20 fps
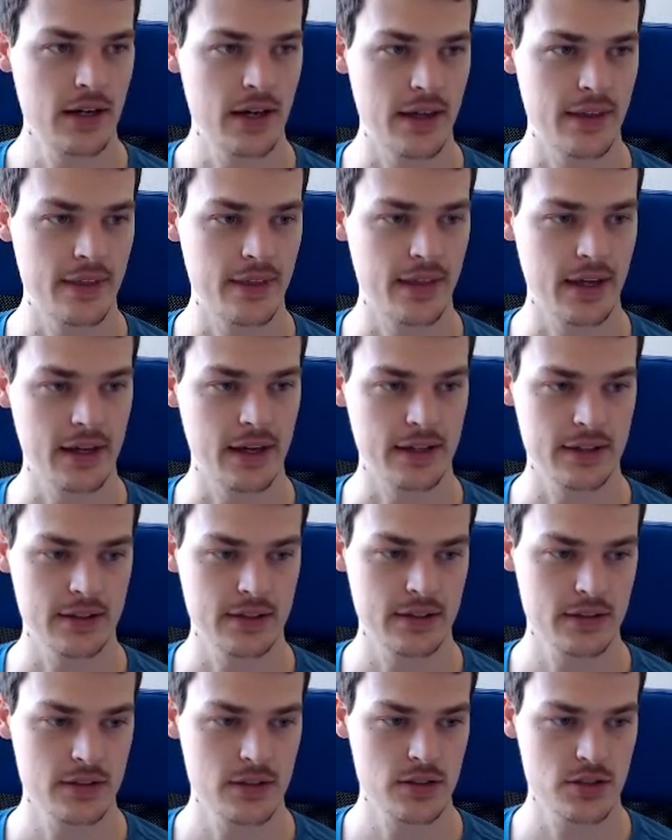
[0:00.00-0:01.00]
and
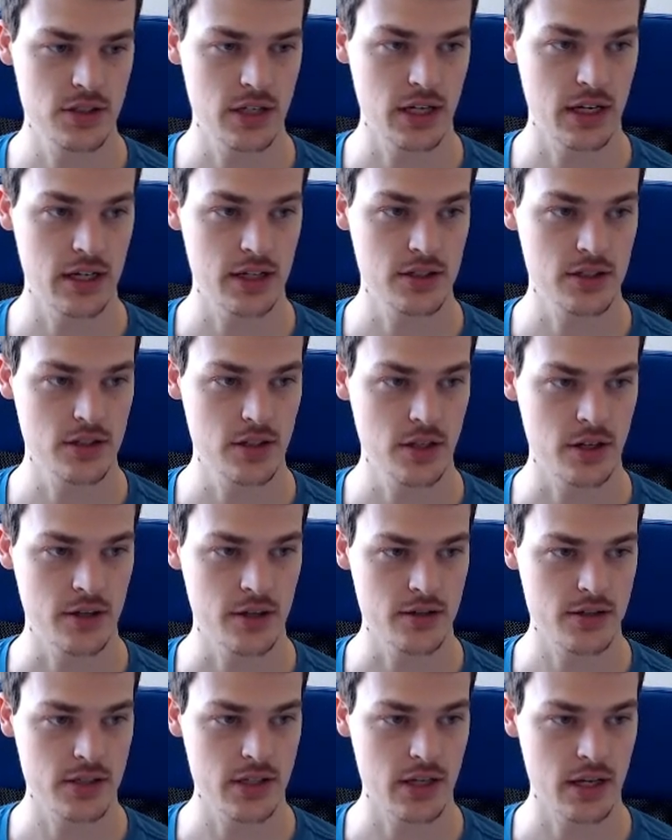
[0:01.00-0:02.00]
then change
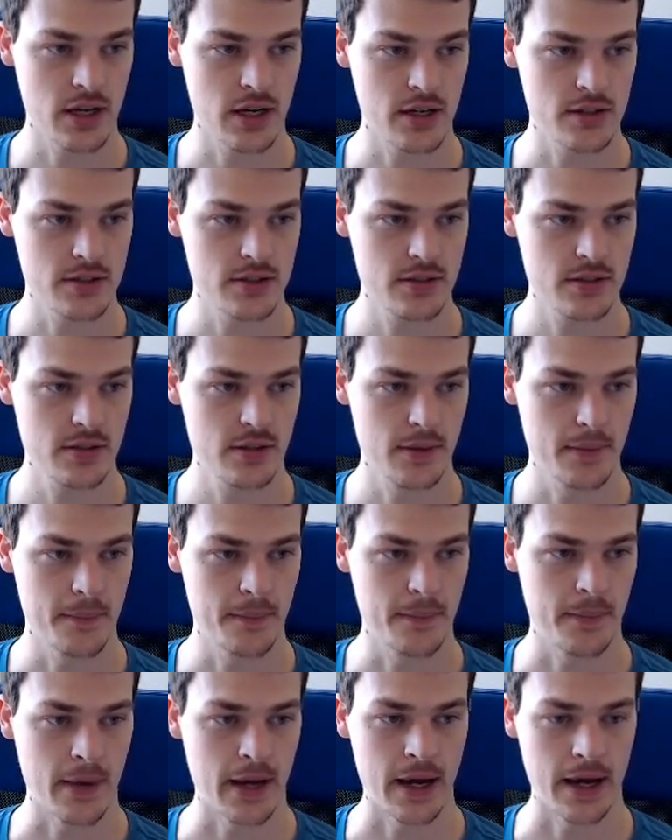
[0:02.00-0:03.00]
our size
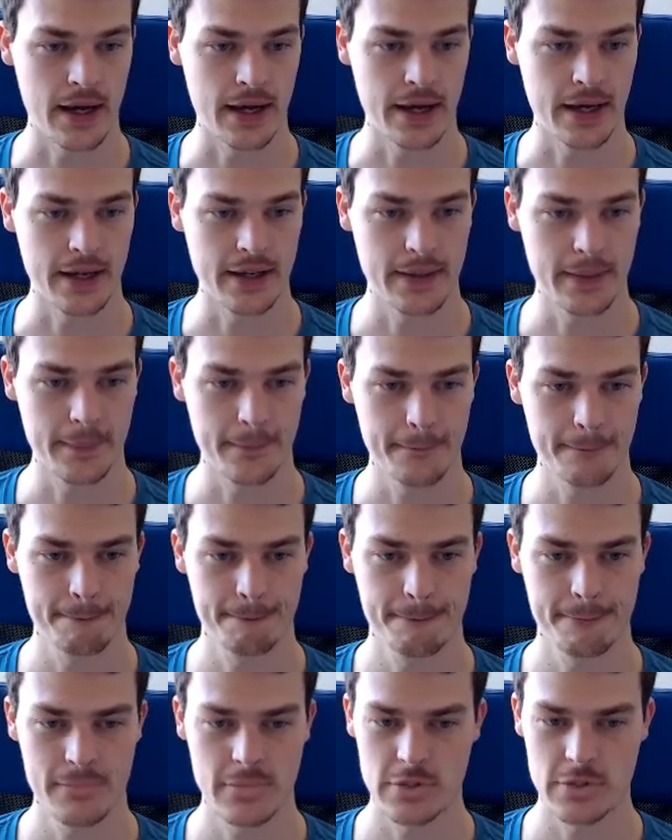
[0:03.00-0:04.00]
by
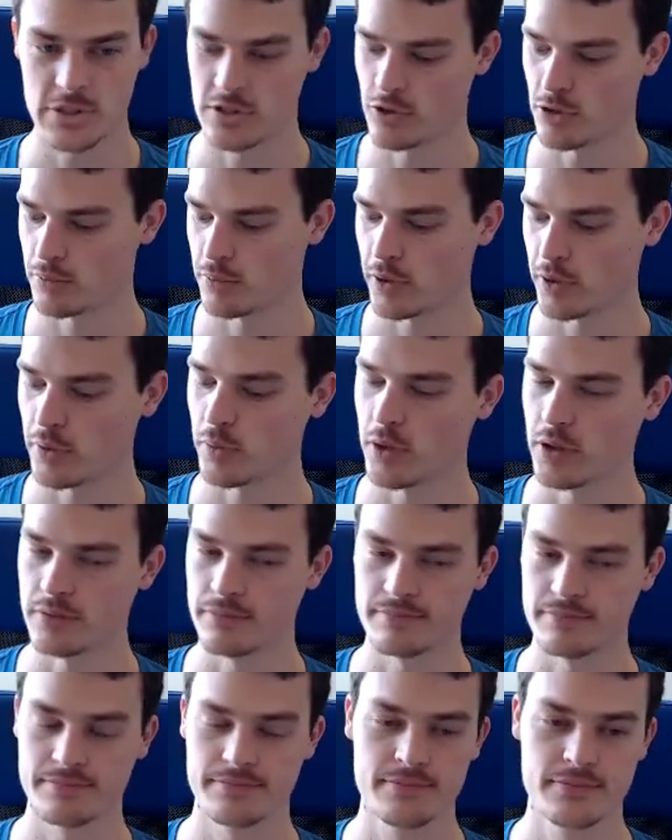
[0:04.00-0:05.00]
0.1.